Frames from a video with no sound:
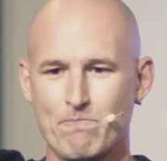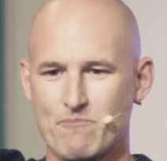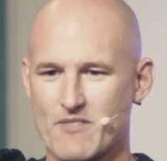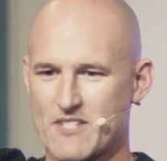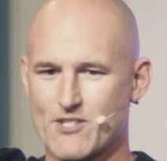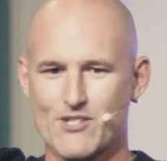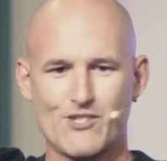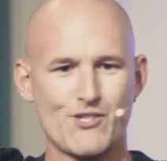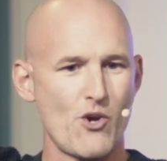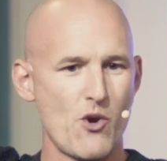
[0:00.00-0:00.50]

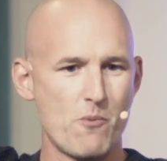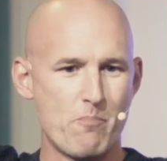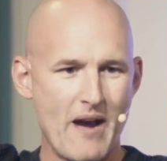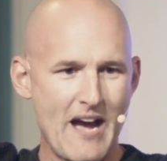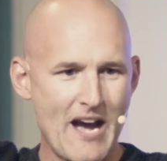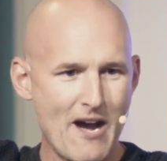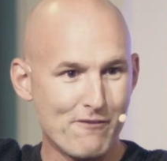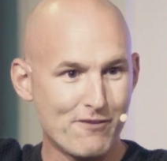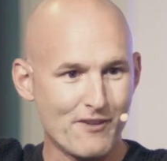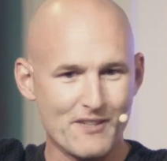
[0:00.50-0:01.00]
It's so
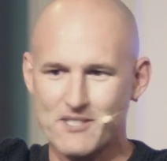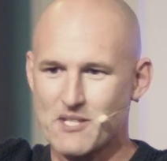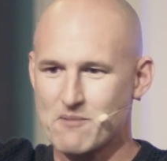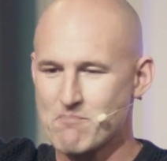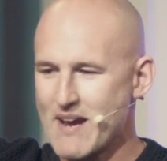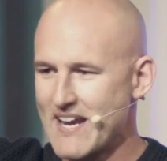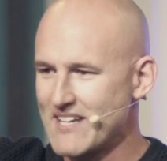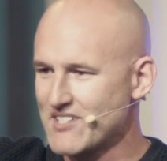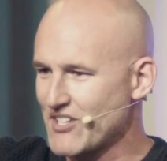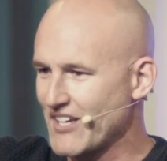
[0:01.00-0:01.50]
powerful, it's
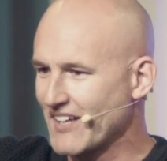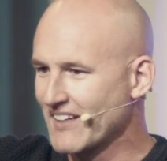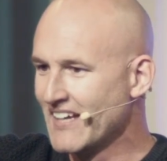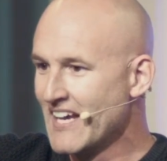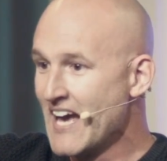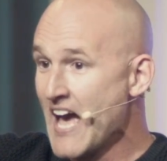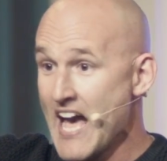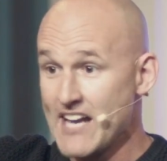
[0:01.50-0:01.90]
amazing.